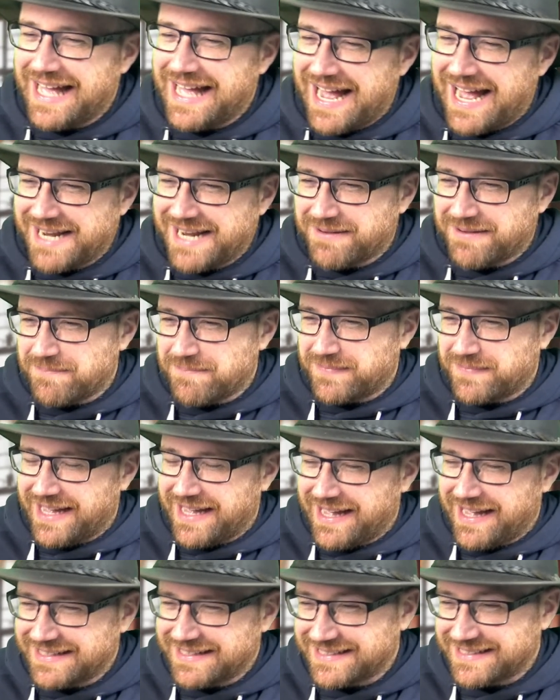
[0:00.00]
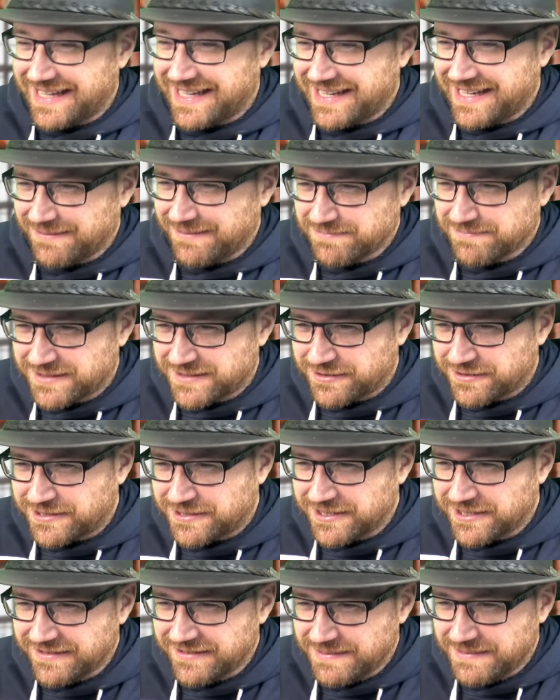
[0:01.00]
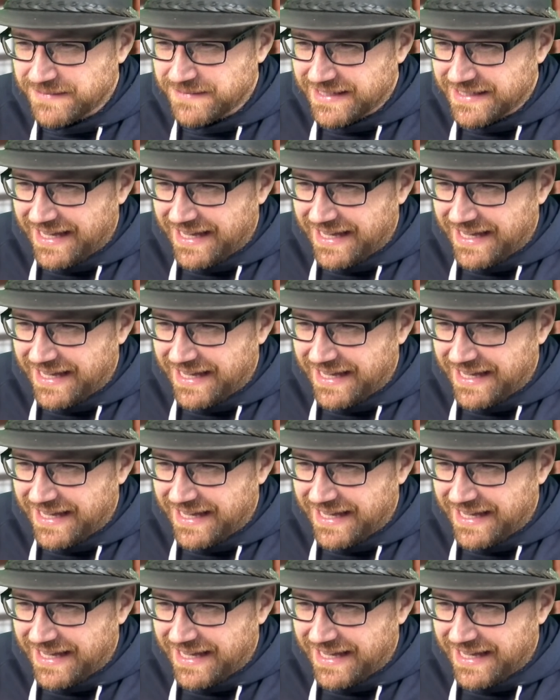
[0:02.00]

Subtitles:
Anyway, so there you go. True story.